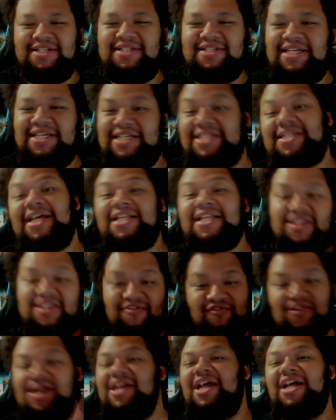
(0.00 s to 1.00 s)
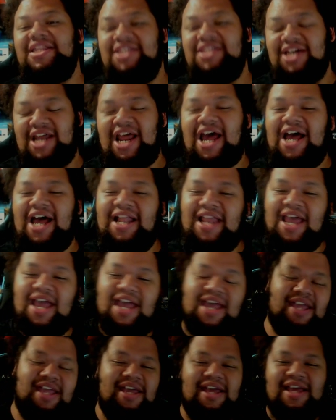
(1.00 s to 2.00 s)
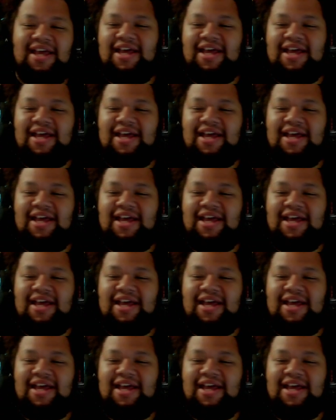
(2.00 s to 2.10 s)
He's set to fight Andrade